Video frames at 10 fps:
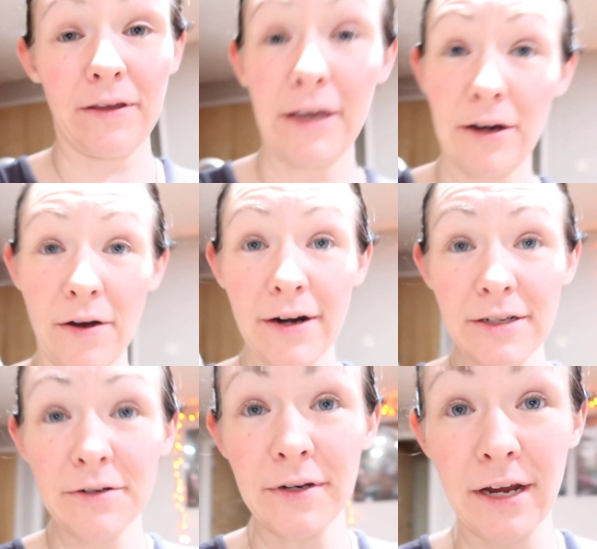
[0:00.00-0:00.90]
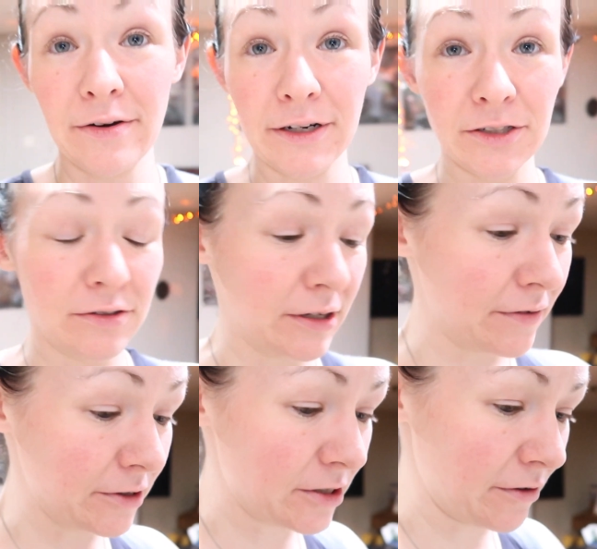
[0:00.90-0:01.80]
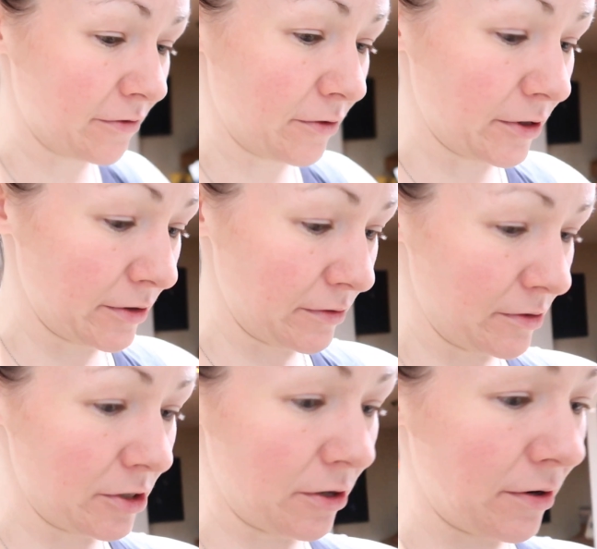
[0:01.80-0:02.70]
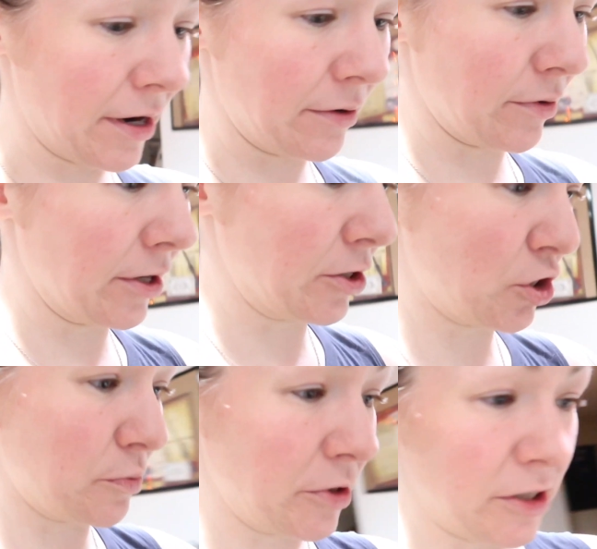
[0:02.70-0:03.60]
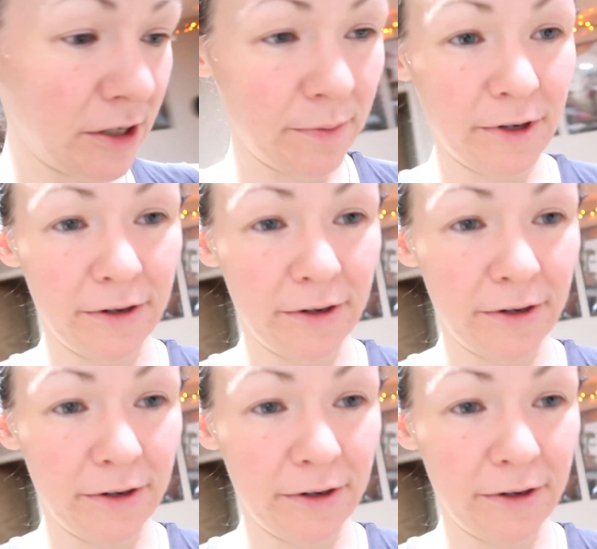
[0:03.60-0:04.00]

Well, I know how to do it now, and I certainly have the stuff. So, all right, we're gonna schmutz it up